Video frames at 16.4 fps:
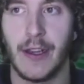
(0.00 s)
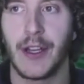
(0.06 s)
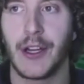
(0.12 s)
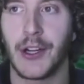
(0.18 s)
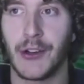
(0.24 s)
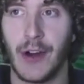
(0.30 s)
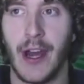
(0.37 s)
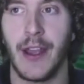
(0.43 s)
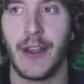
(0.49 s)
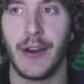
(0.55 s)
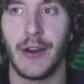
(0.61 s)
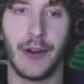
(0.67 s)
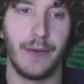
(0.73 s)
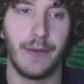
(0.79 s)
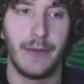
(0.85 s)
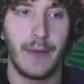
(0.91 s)

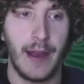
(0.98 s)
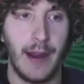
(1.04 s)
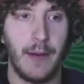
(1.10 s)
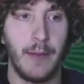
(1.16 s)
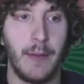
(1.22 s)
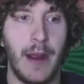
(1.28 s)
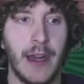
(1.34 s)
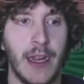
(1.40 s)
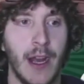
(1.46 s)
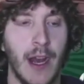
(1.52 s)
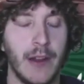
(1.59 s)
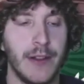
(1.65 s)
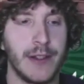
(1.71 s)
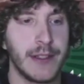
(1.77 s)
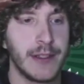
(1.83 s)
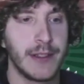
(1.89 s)
CRI-O, and many
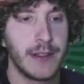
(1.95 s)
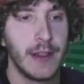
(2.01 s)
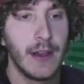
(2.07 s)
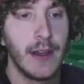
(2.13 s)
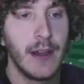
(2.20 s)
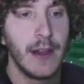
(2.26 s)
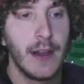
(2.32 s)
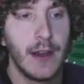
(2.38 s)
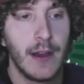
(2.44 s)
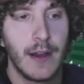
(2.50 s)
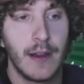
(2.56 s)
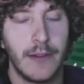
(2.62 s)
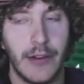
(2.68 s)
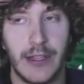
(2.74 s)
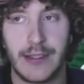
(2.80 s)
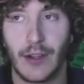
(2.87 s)
others.
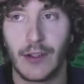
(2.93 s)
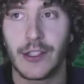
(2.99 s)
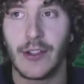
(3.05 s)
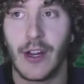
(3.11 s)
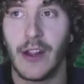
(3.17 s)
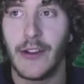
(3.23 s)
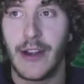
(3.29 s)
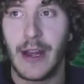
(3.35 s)
There is also another